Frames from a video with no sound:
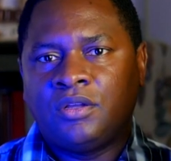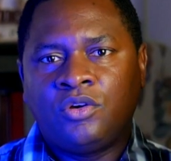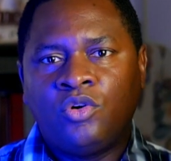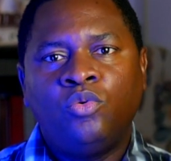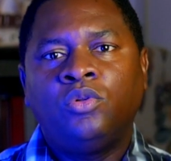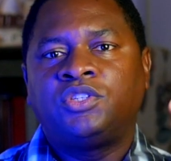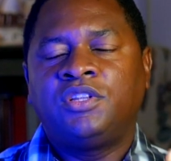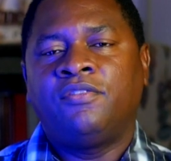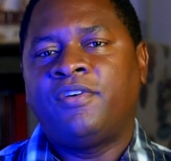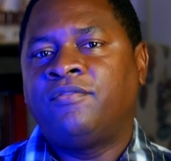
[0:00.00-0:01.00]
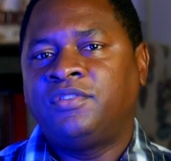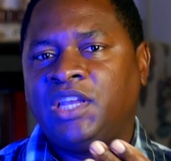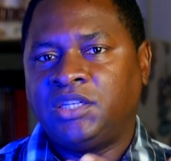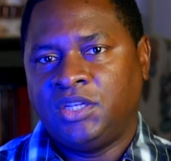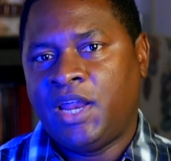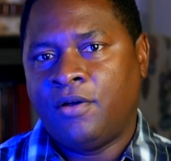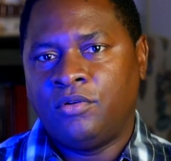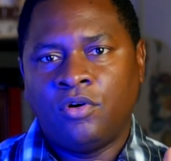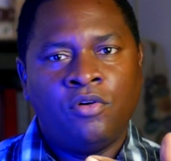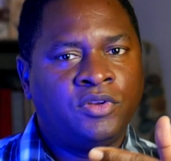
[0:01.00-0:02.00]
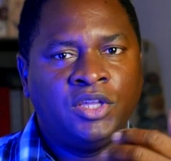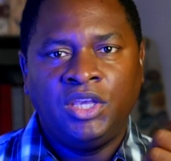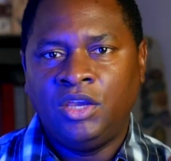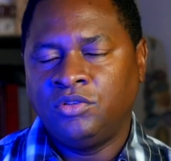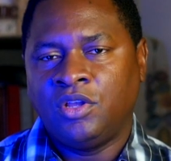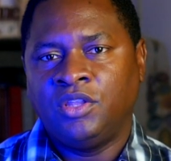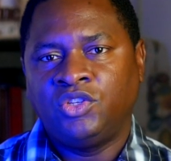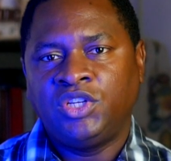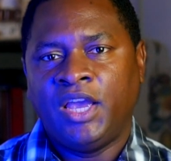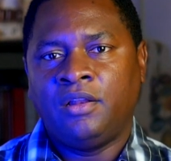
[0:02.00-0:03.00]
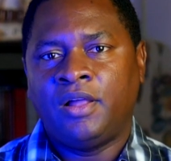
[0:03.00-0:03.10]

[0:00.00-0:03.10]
cool stuff I've tested out over the years on this channel.